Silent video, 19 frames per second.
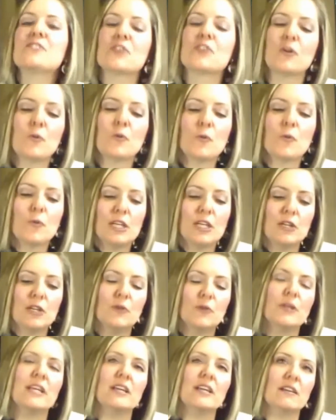So when
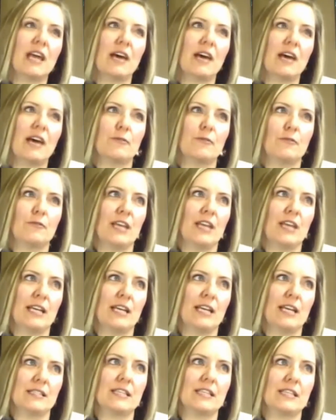you hear
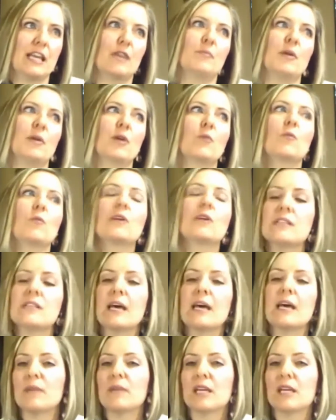that statement, what does
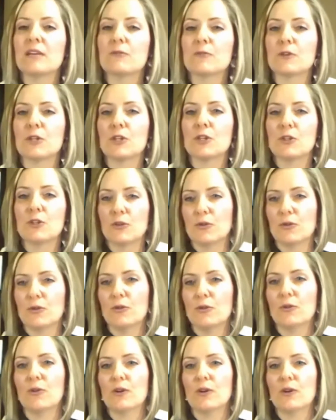that mean for
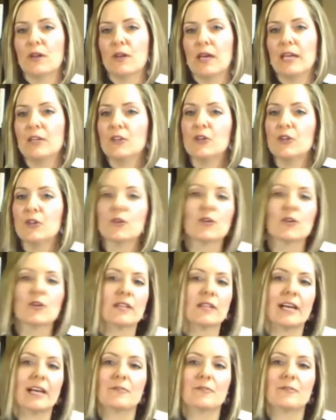you and your
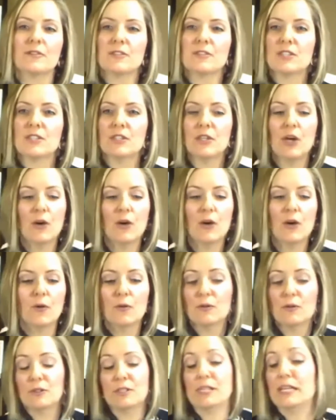life to
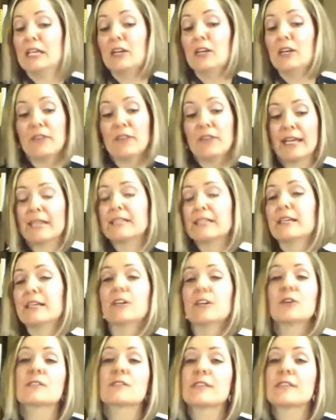know or to hear that
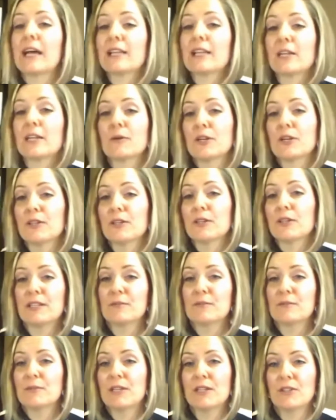idea? You're exactly where you need
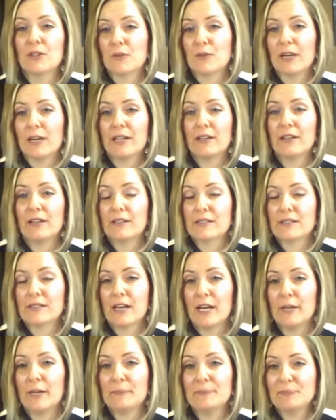to be and you're right on
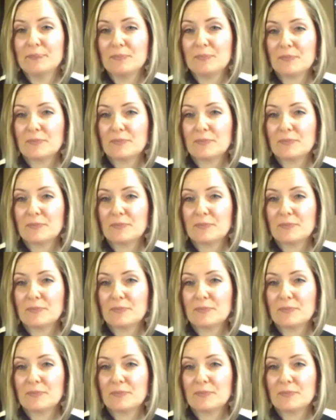time.